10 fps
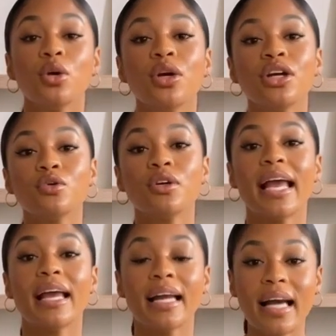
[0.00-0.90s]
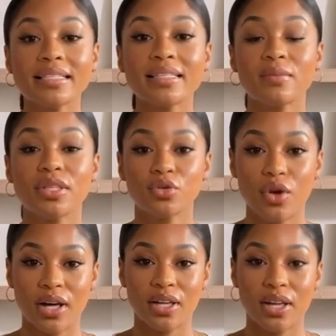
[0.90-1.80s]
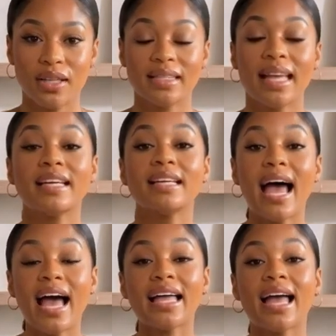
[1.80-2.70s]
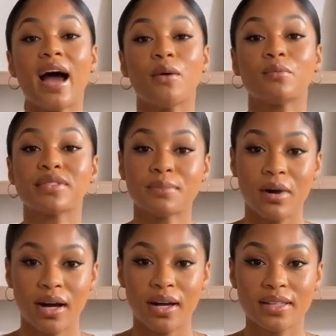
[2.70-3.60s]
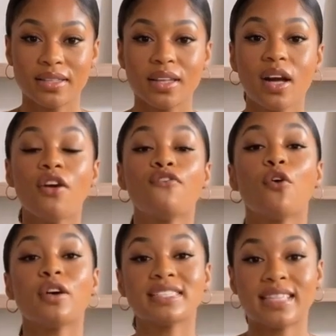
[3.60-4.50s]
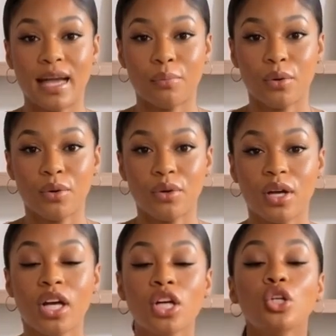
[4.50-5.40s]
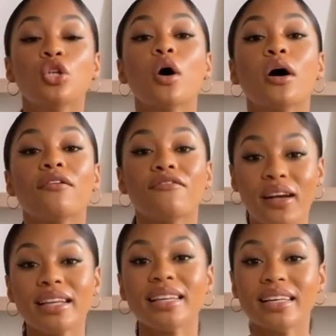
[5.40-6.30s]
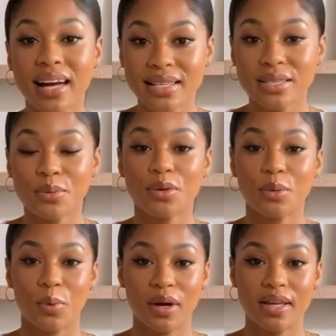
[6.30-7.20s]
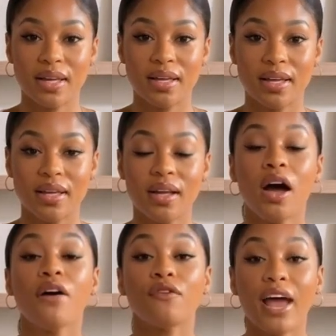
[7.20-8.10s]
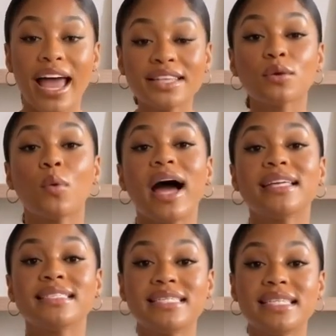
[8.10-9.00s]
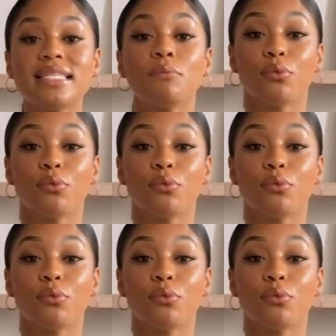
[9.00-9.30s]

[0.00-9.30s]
You can create custom instructions that guide how it responds. For example, you are a friendly customer support assistant for XYZ